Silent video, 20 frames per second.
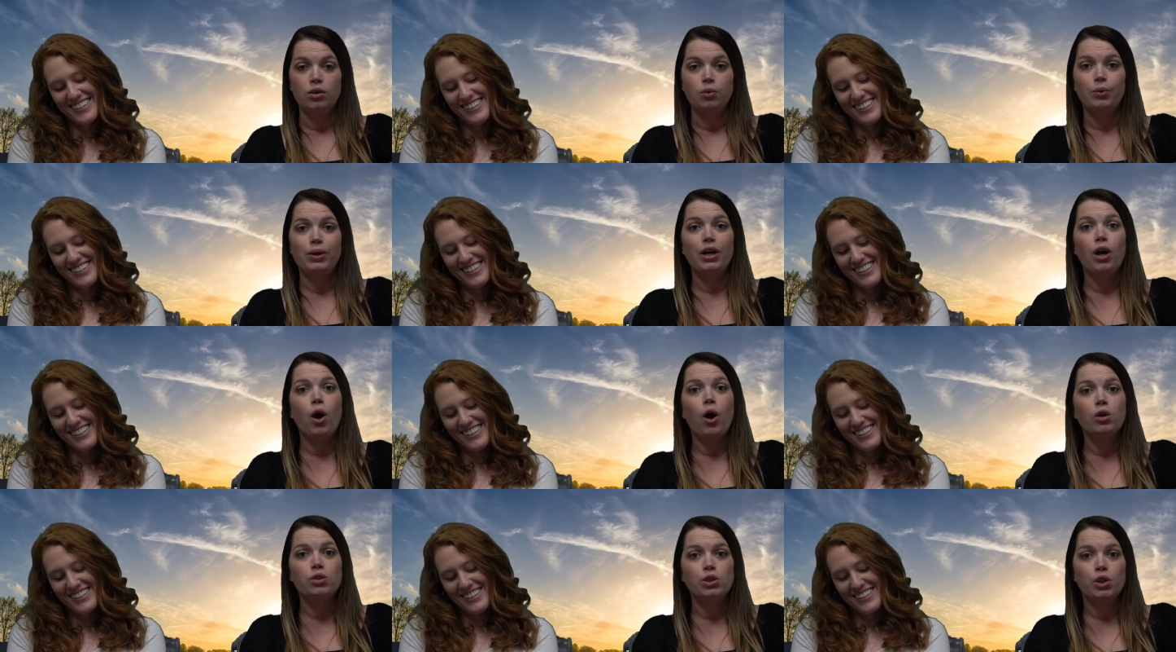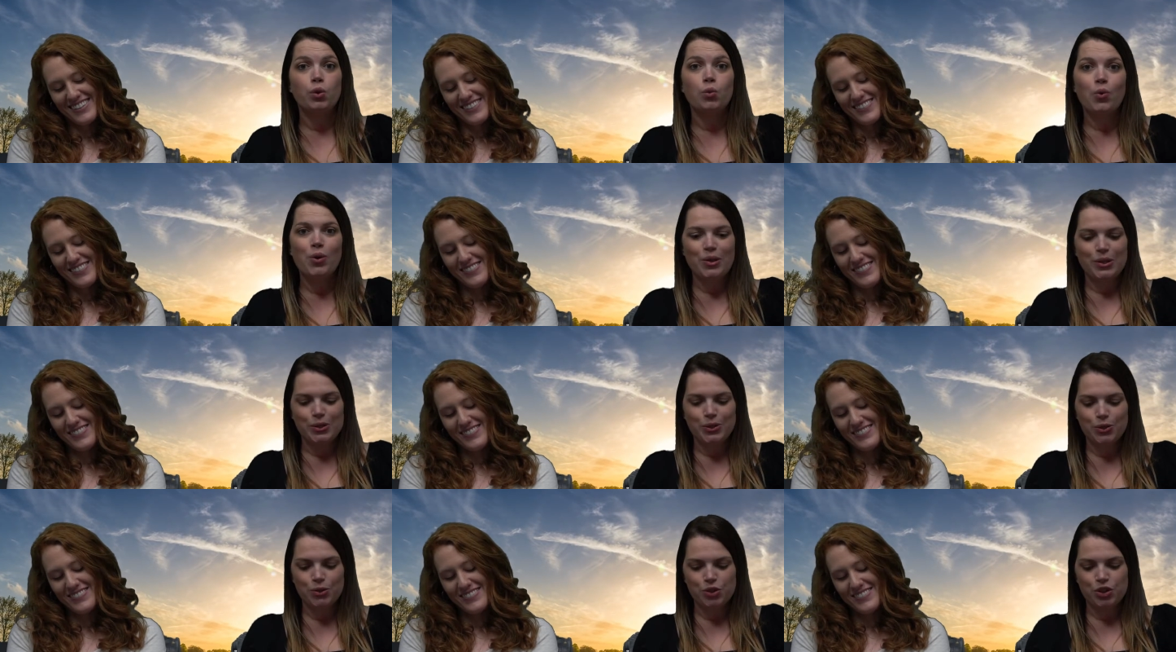Speaker 1: We also
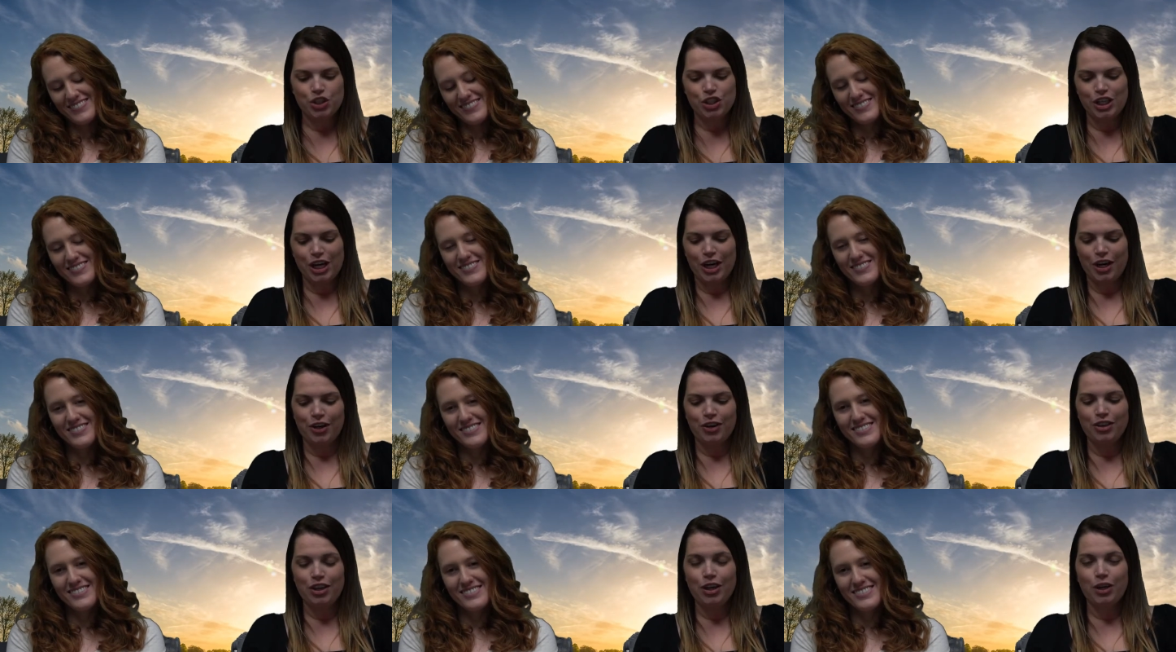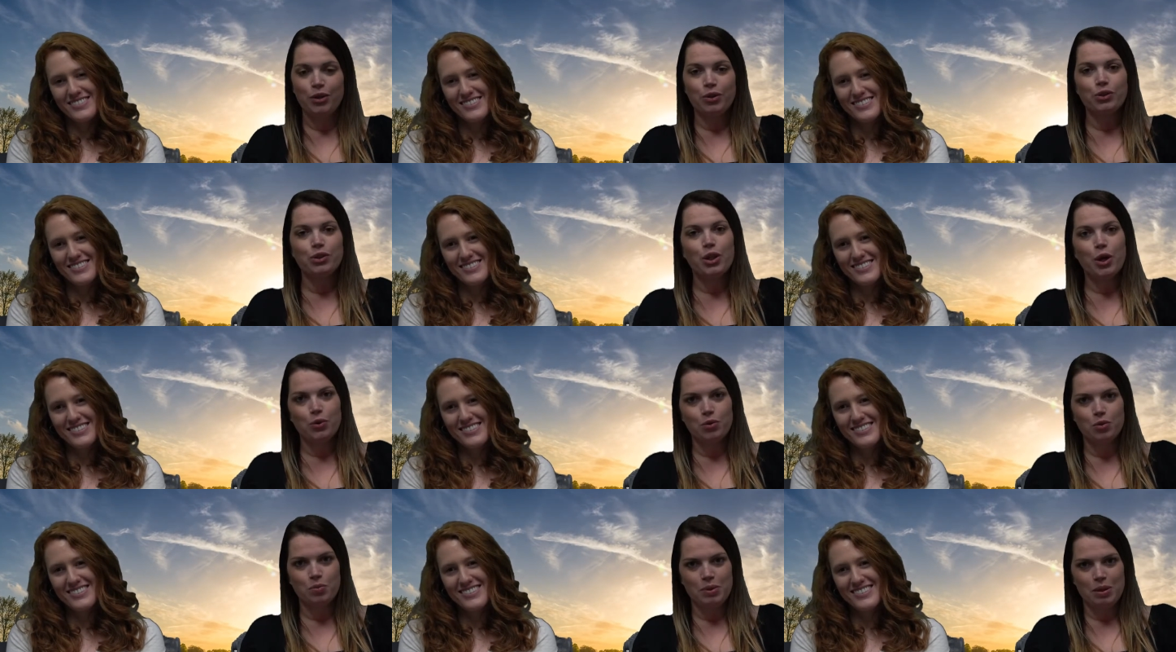wanted to share that your
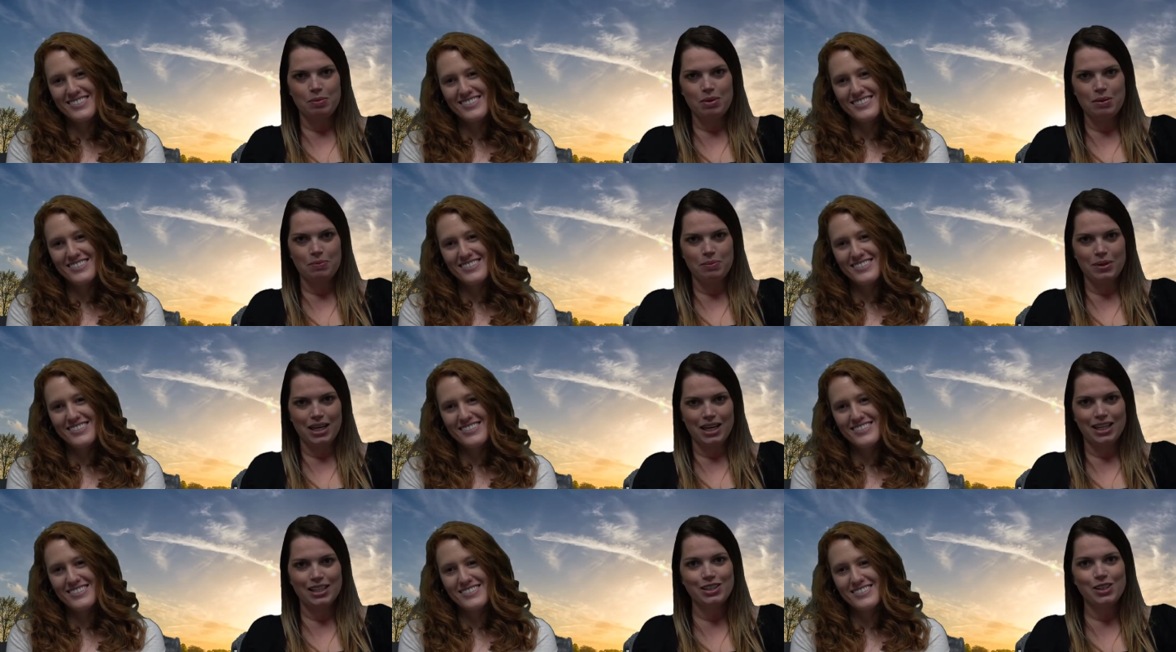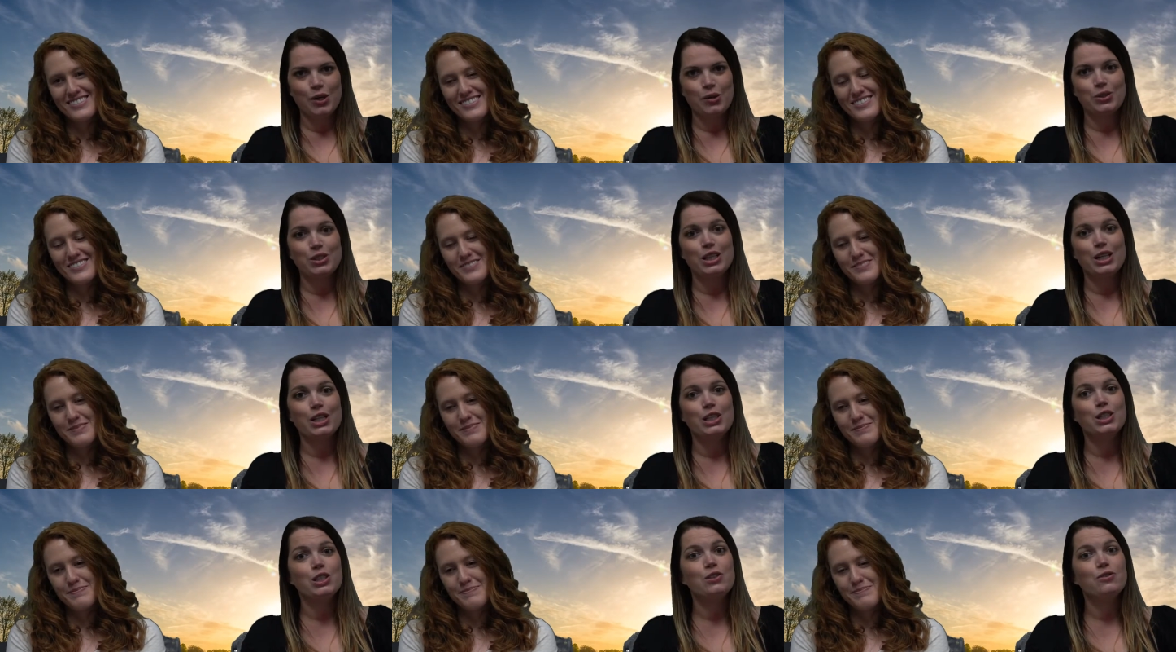local BBB is hosting
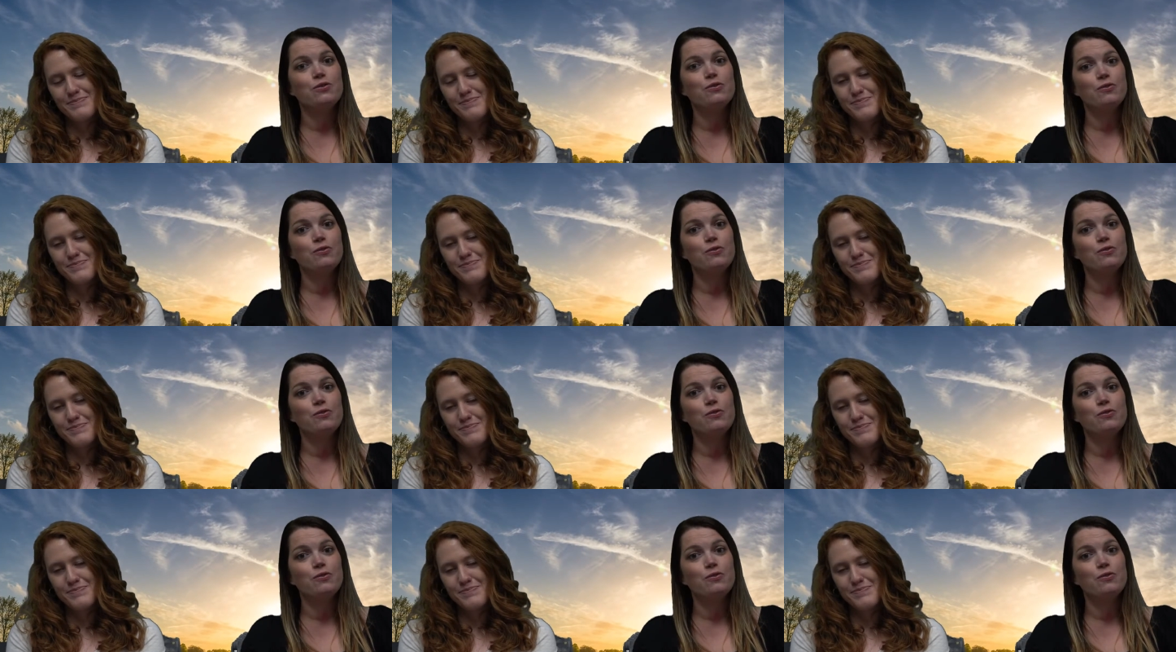its